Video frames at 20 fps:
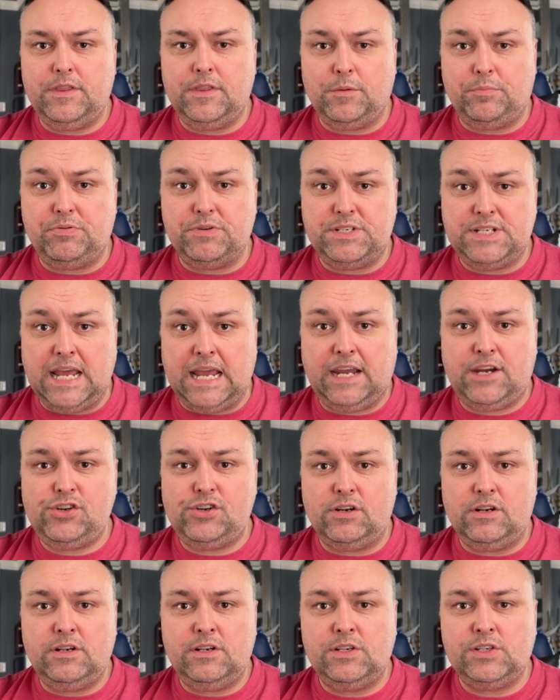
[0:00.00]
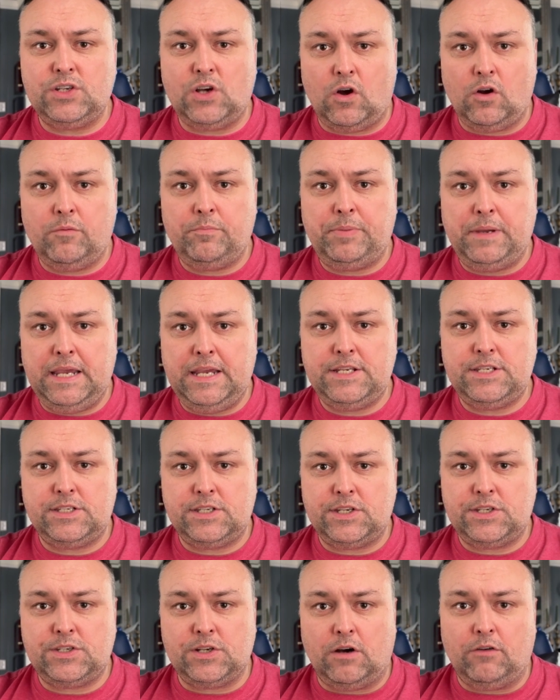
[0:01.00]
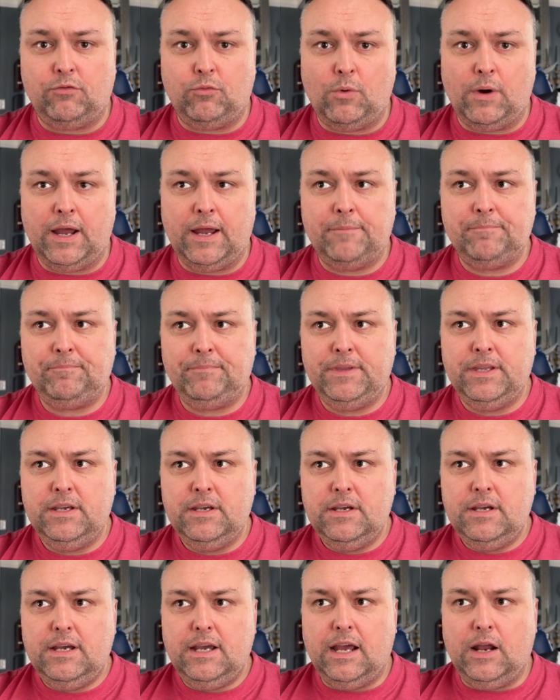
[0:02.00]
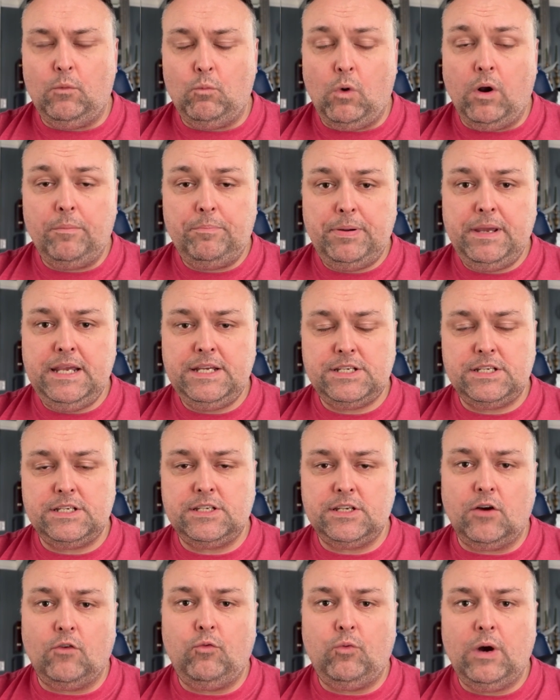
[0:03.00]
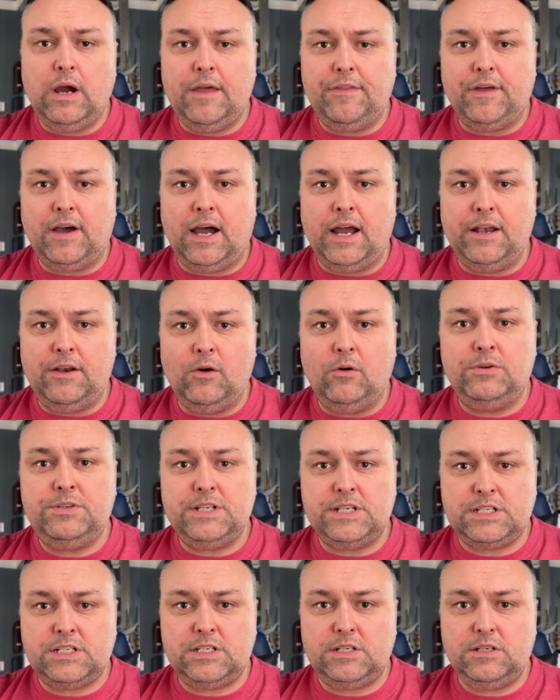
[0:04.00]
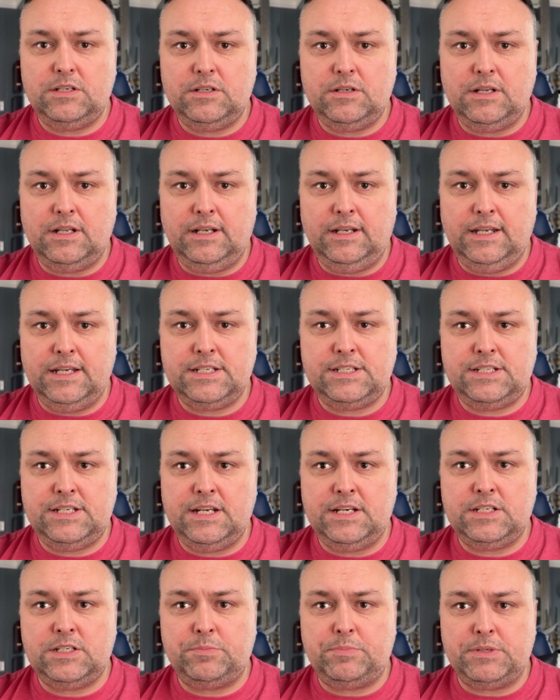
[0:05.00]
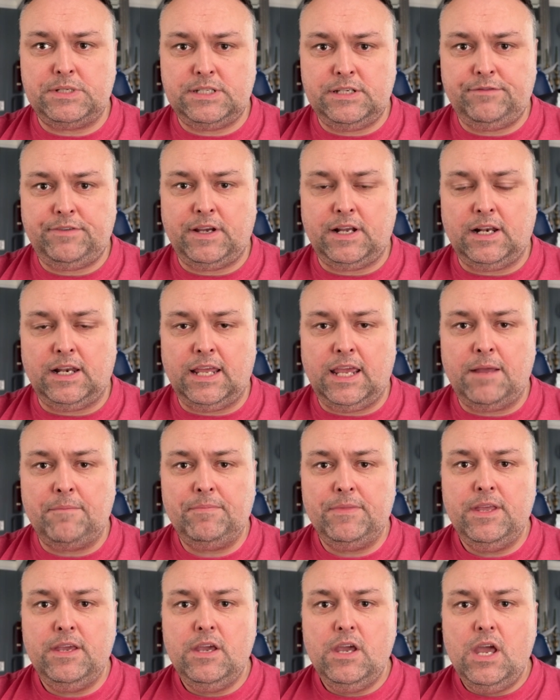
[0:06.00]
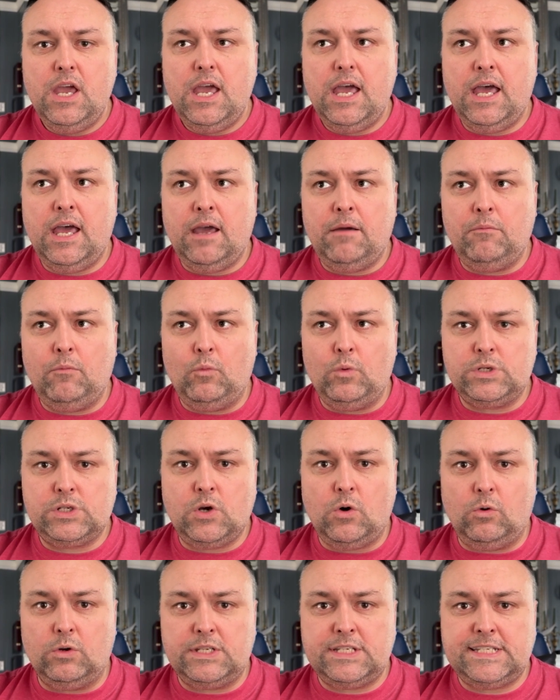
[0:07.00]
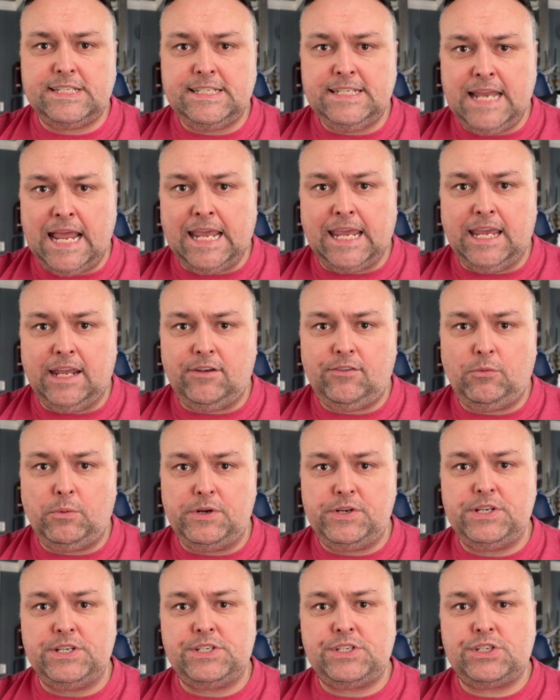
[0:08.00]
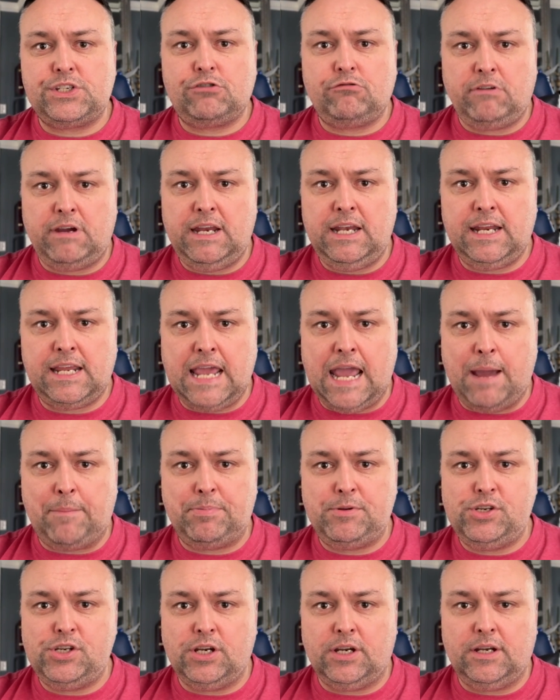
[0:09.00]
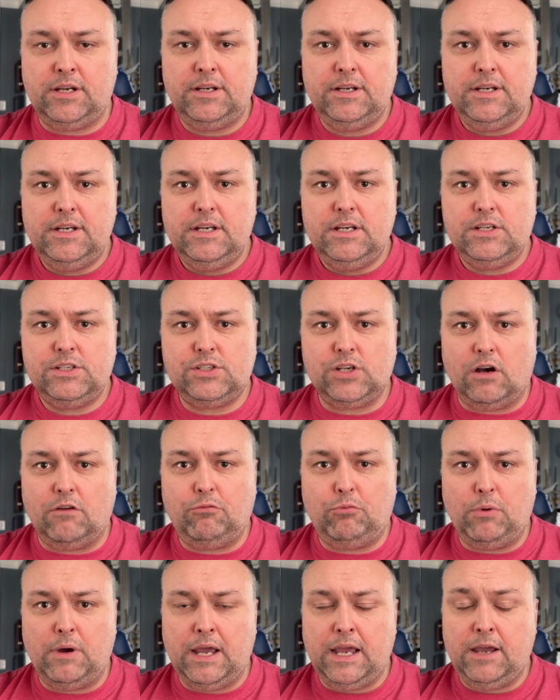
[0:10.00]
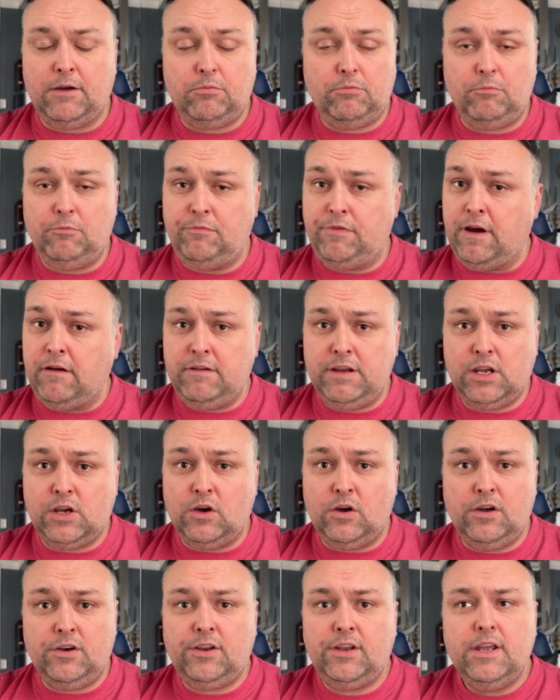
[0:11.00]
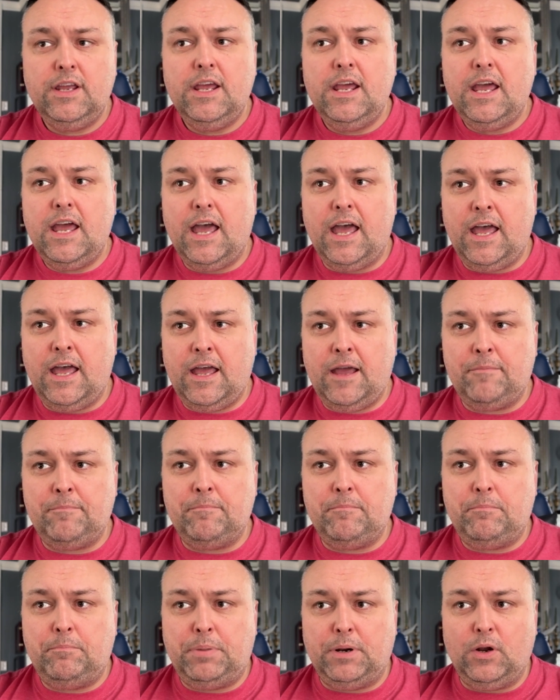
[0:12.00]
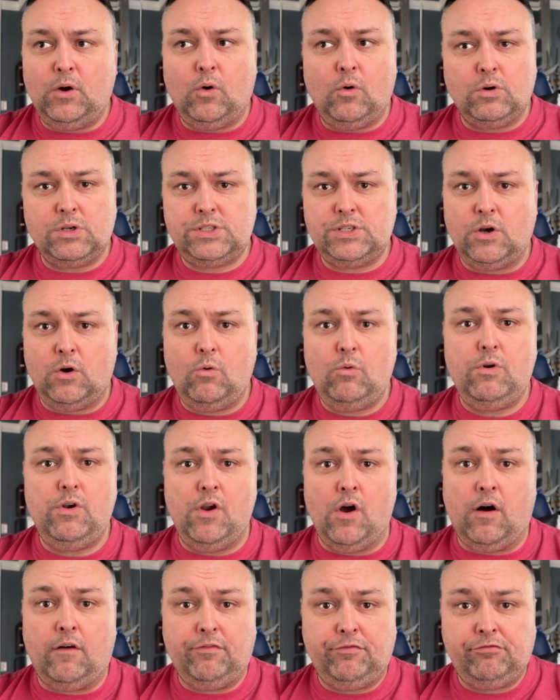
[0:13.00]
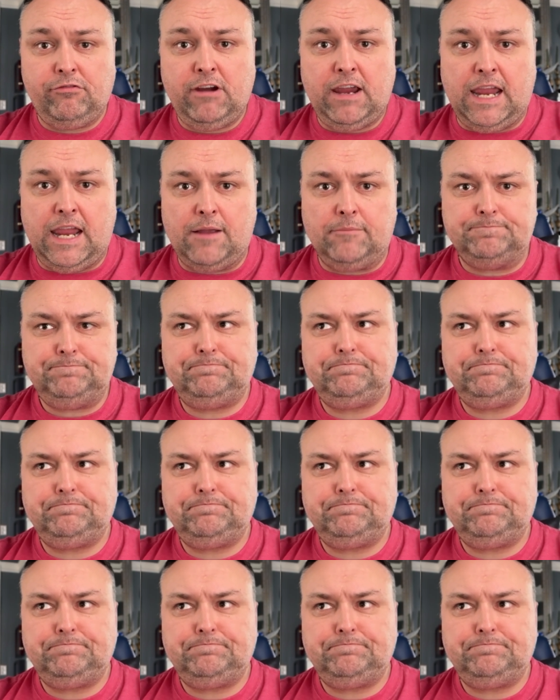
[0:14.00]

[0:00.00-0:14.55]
protections on pieces of software. And one piece of software that I noticed listed specifically was called Snagit, which is screen capture software. Very good, but also not free.